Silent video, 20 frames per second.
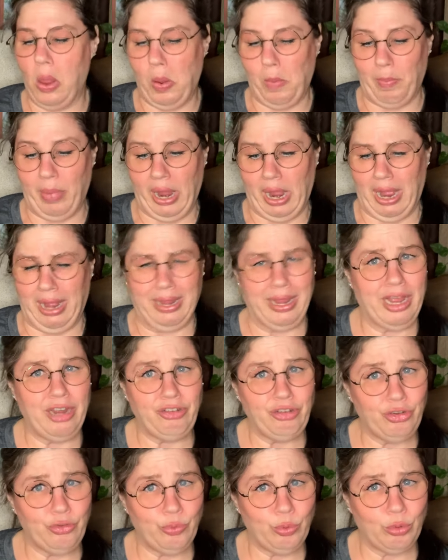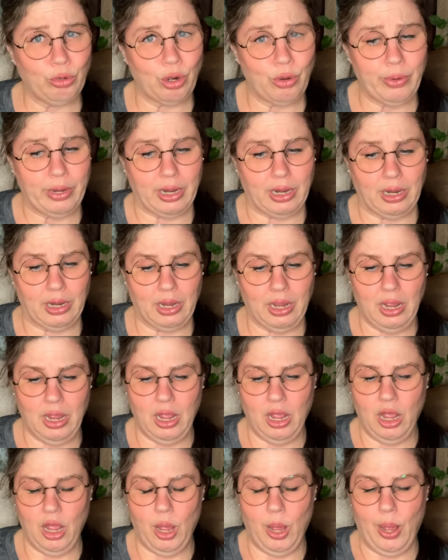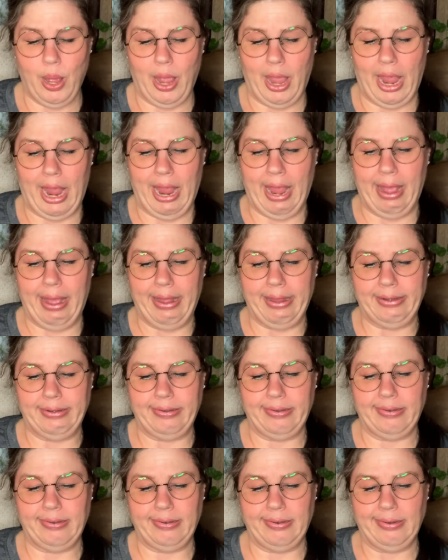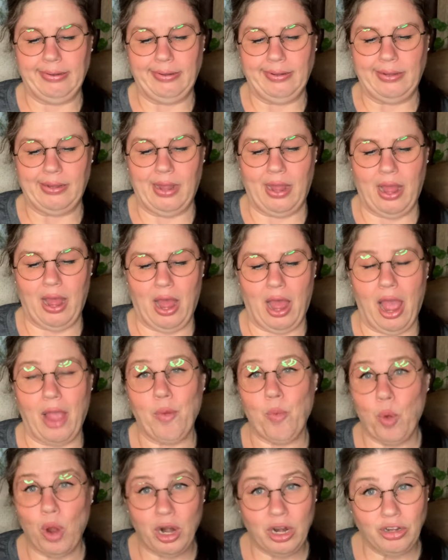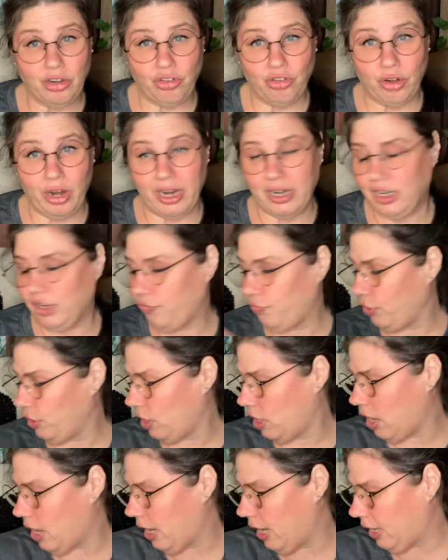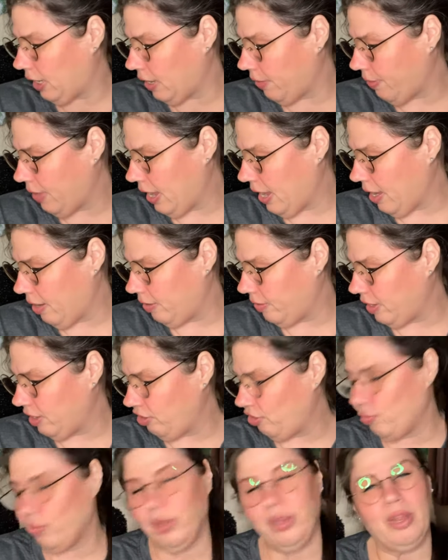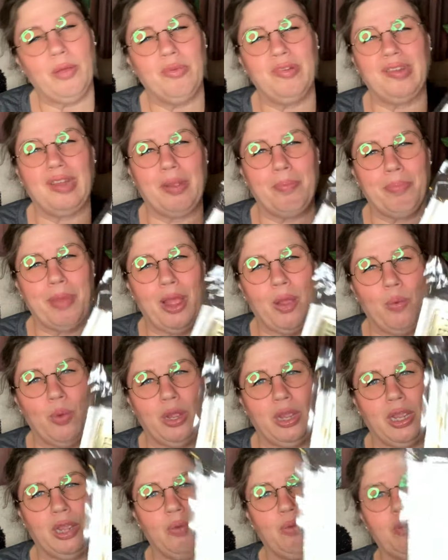my eyelashes were growing. And I wanted to try a different kind, and they had this one that was like buy one, get